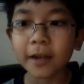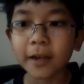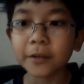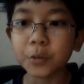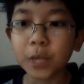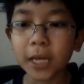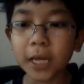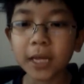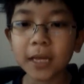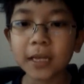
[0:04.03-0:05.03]
And
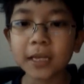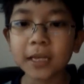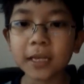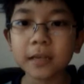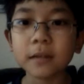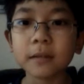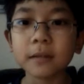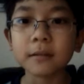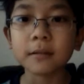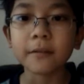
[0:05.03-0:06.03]
today is